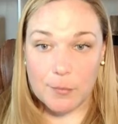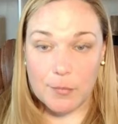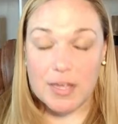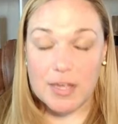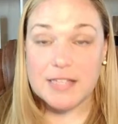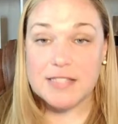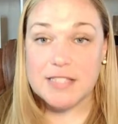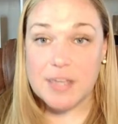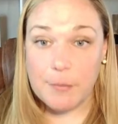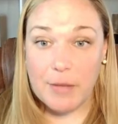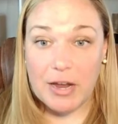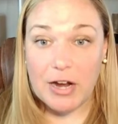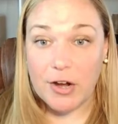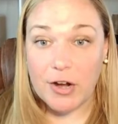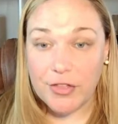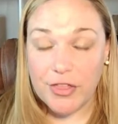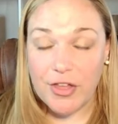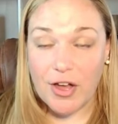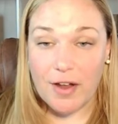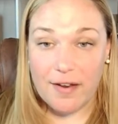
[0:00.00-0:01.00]
It's a
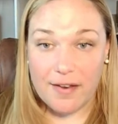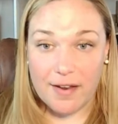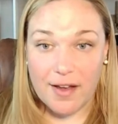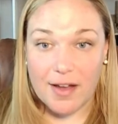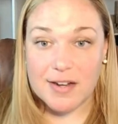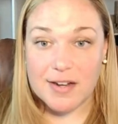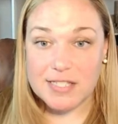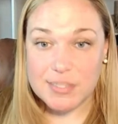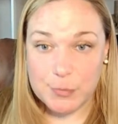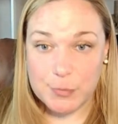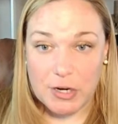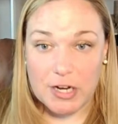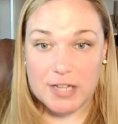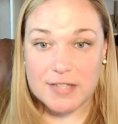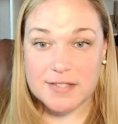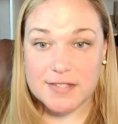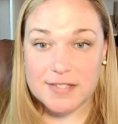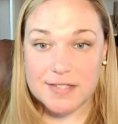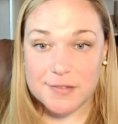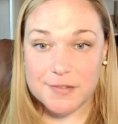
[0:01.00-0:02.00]
marathon, not a
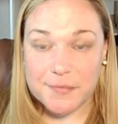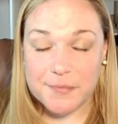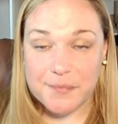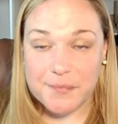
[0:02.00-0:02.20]
sprint.